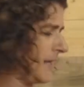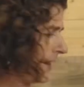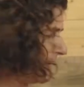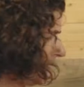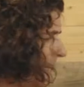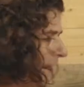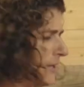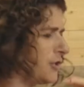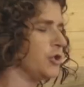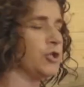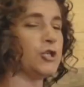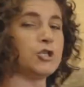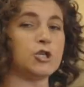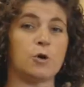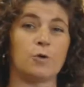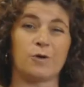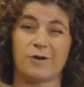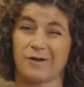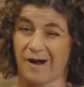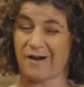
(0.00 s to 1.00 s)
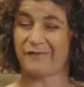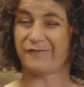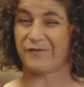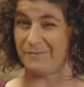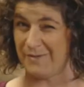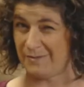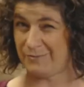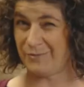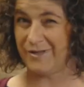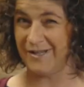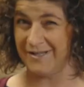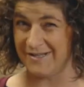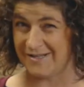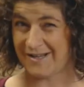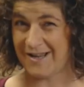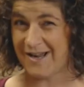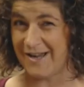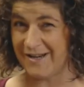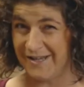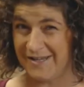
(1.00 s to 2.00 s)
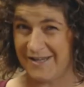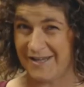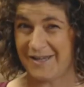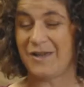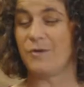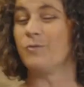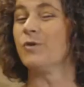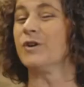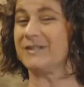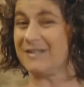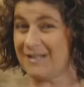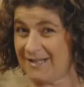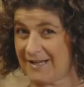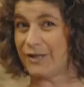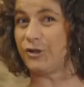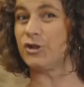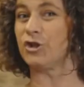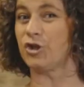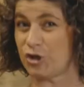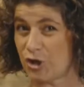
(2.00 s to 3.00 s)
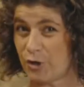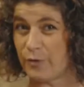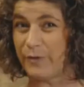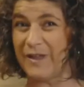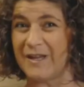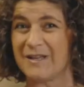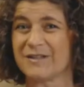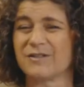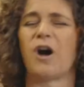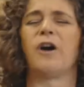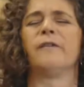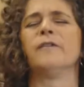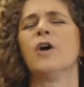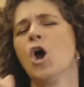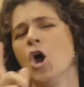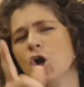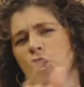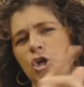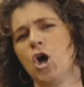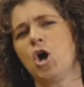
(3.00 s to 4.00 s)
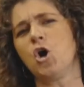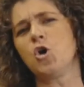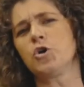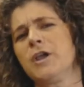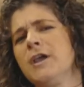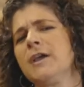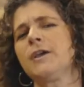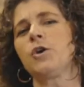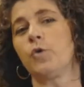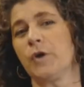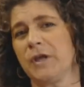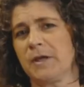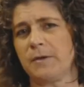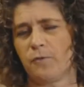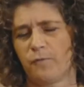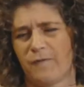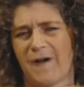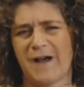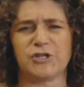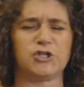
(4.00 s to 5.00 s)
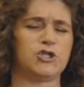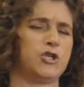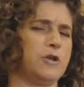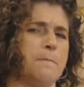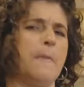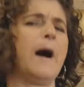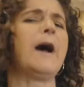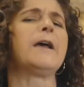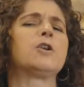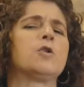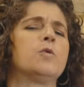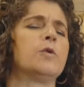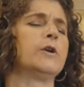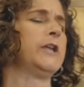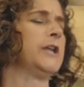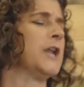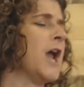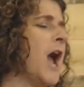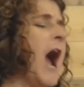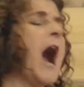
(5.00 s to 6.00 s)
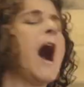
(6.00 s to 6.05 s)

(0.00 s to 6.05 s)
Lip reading: I'd like to show her off. Remember, that's the kind of king he was. He liked to show things off. Go get Queen Vashti, my queen.